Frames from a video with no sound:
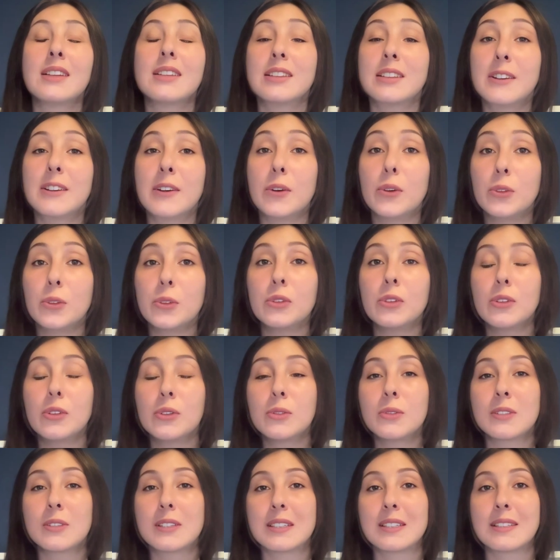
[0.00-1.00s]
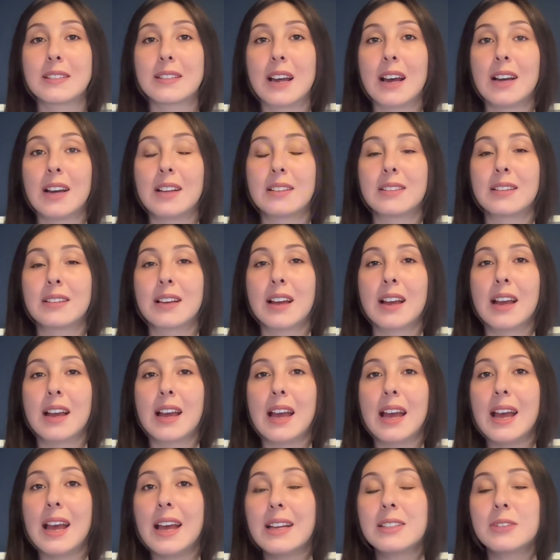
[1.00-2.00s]
The good news is that
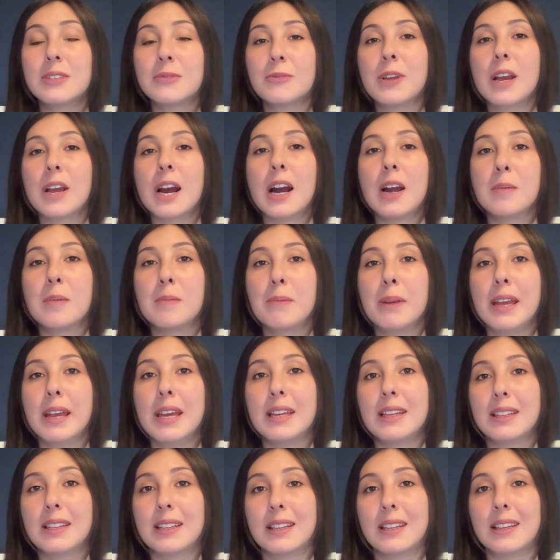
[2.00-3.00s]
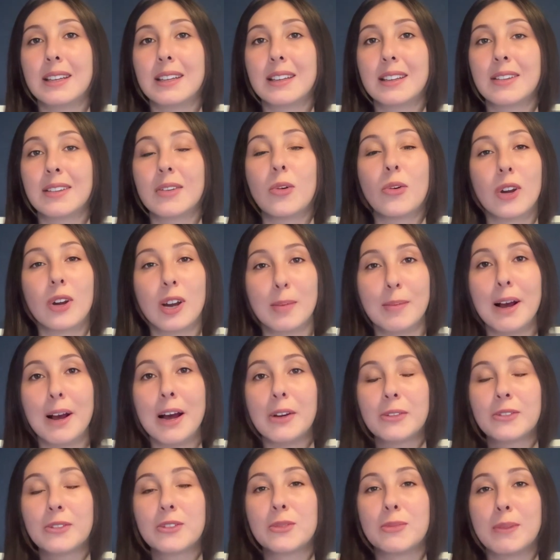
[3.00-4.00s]
as we are making or
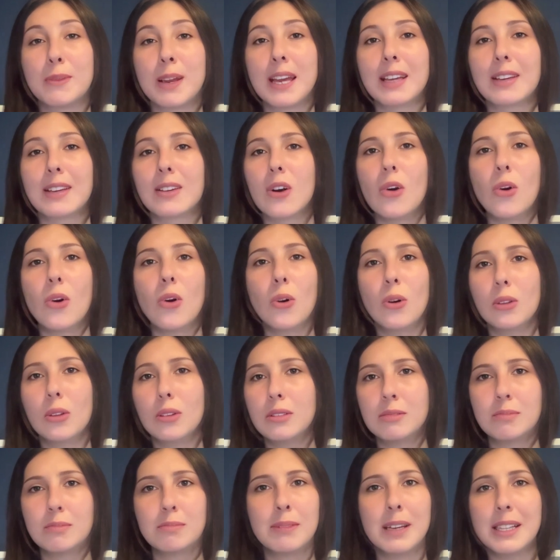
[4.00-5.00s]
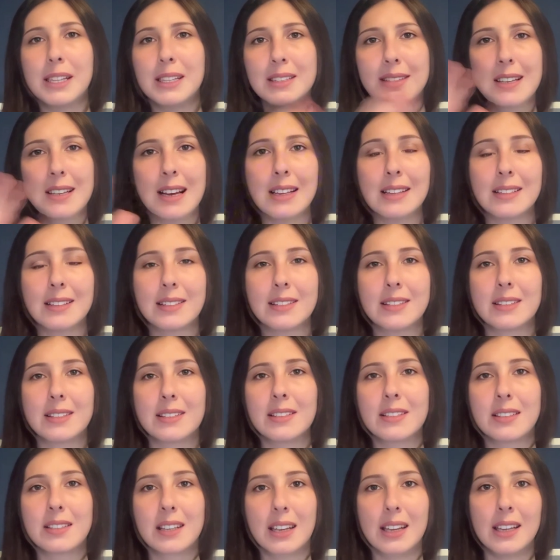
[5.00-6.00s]
about to make many
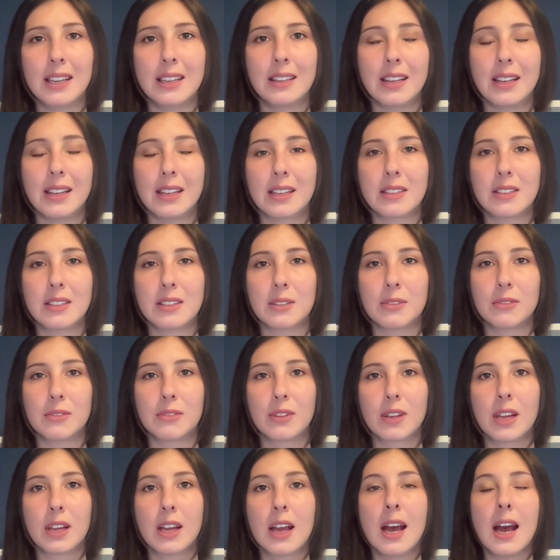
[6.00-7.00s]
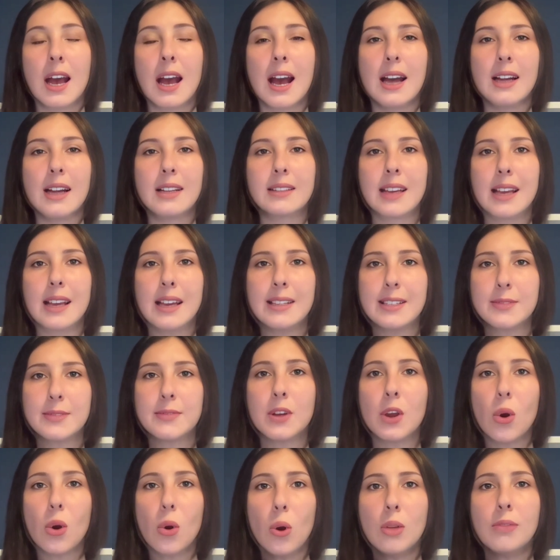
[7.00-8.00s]
sentences in negative, and as
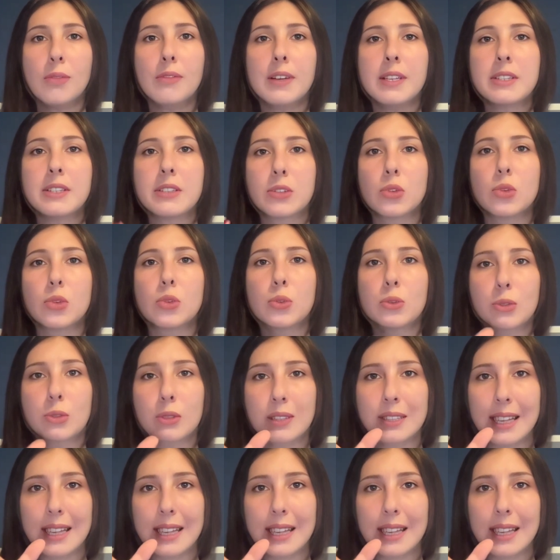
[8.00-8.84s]
we always use